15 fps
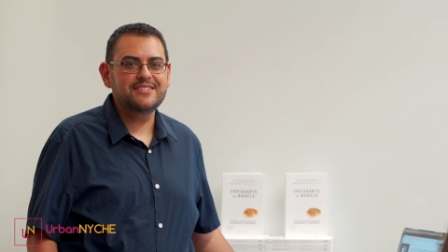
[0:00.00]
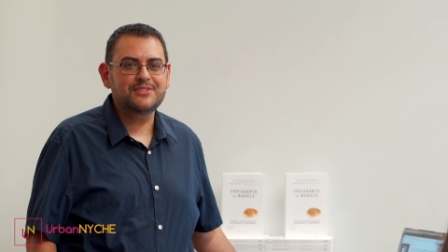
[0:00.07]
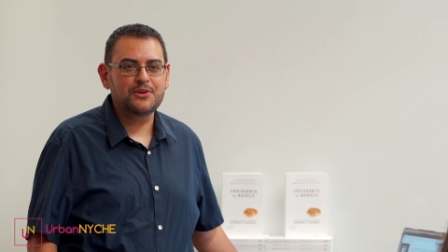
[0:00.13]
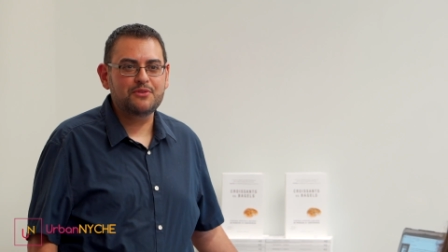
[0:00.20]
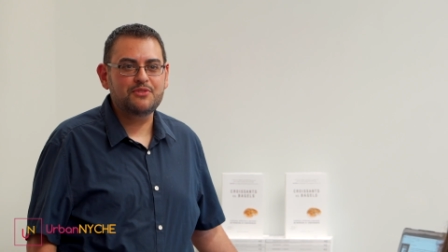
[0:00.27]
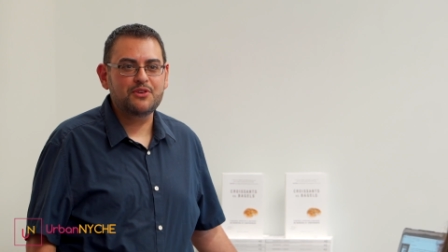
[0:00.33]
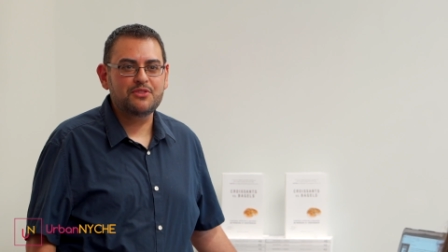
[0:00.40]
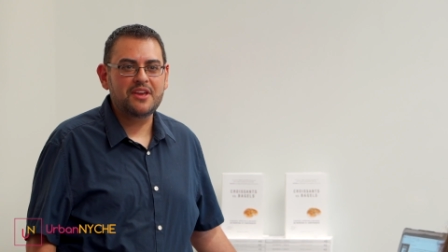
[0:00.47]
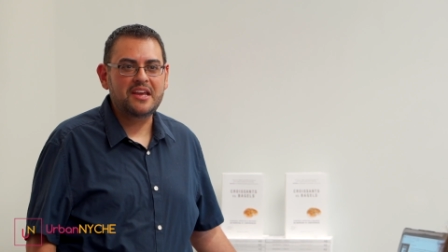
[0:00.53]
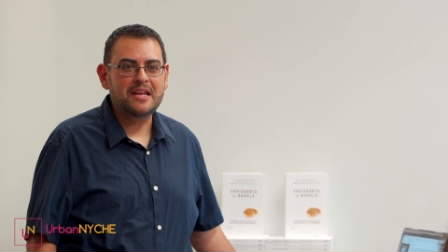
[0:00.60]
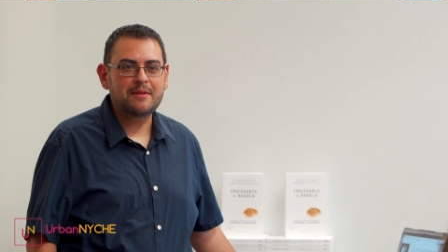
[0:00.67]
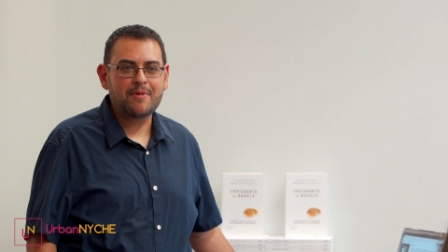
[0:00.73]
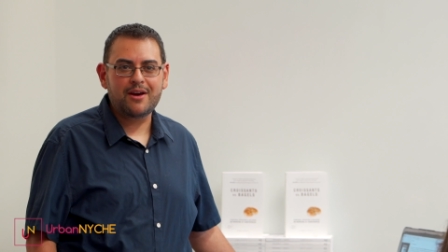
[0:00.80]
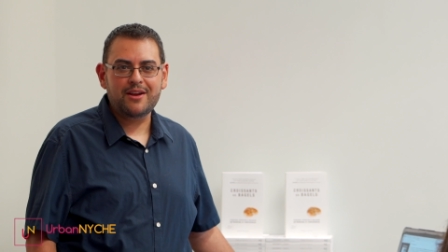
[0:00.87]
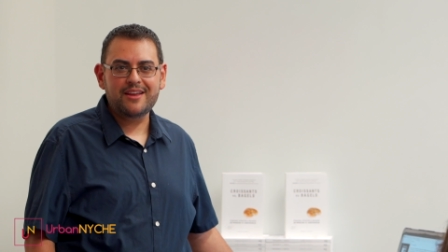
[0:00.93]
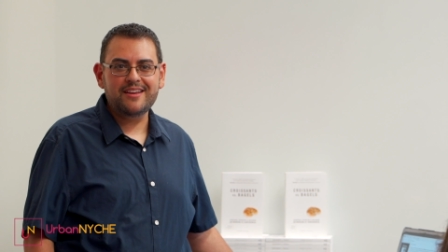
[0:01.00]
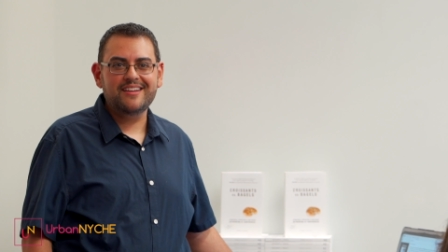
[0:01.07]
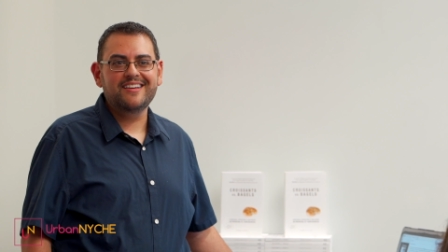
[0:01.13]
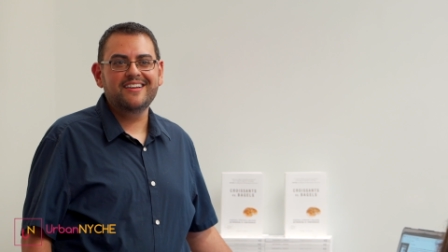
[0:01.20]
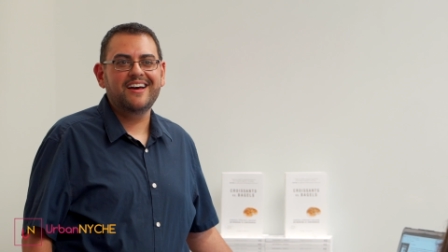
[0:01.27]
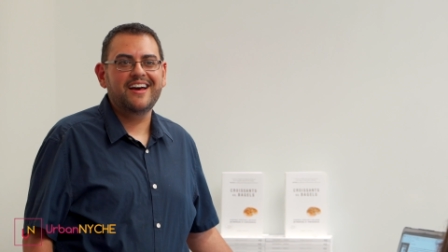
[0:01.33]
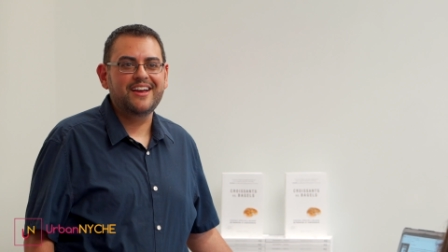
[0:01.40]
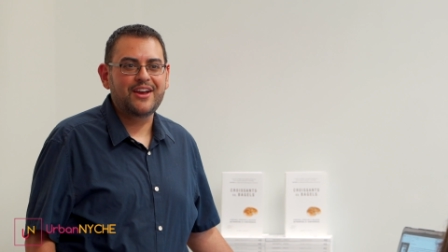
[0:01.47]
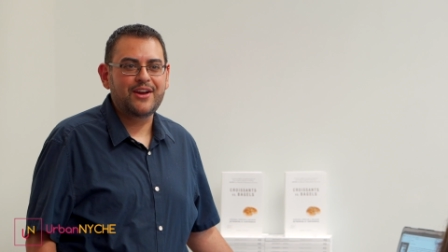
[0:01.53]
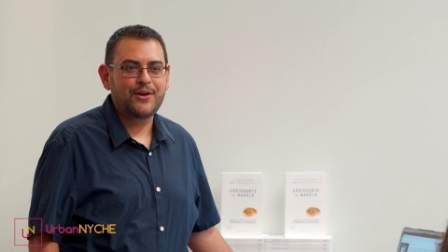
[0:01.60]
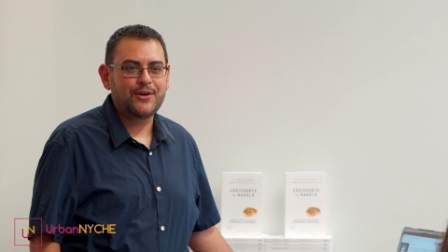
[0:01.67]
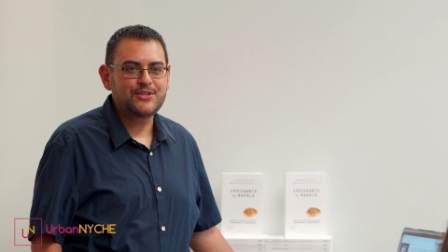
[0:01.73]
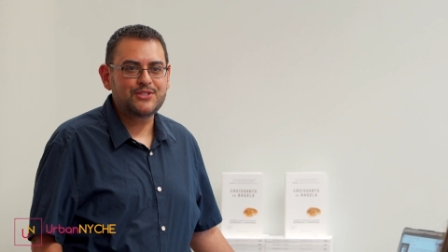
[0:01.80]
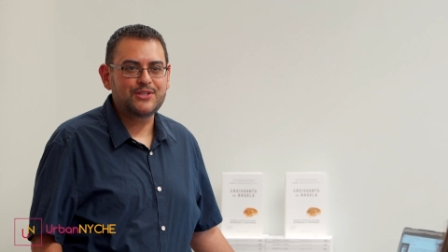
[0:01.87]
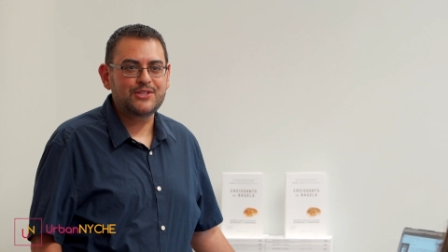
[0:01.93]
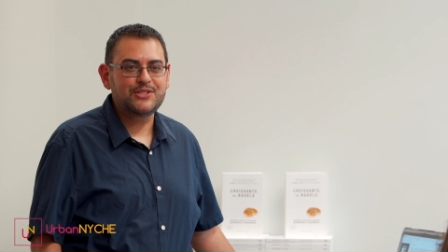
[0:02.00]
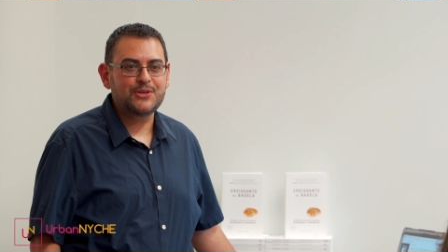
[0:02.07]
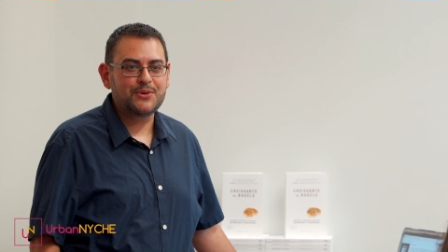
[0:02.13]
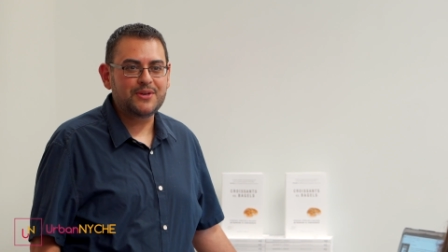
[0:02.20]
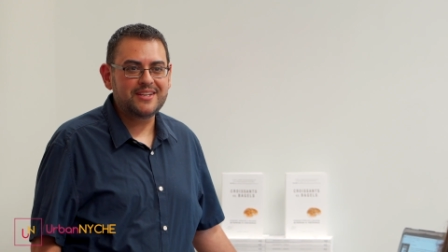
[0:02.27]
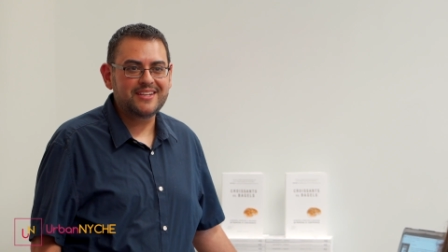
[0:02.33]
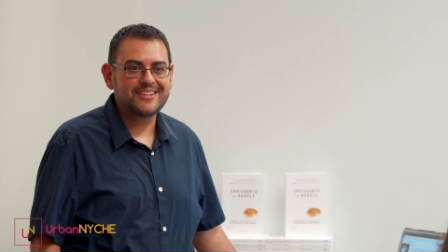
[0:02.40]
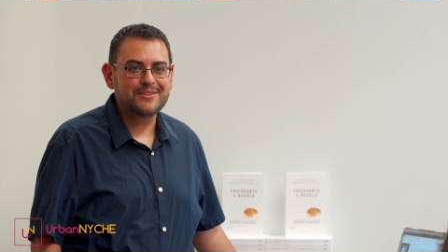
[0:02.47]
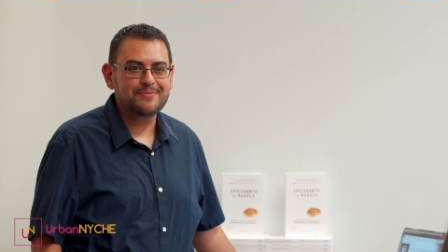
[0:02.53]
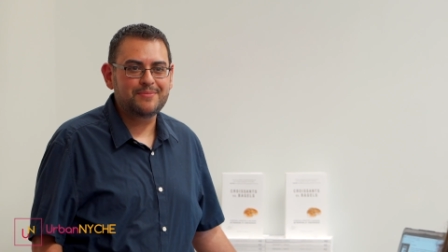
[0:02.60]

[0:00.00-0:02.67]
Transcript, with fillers: So if you're thinking about it, I encourage you to do it.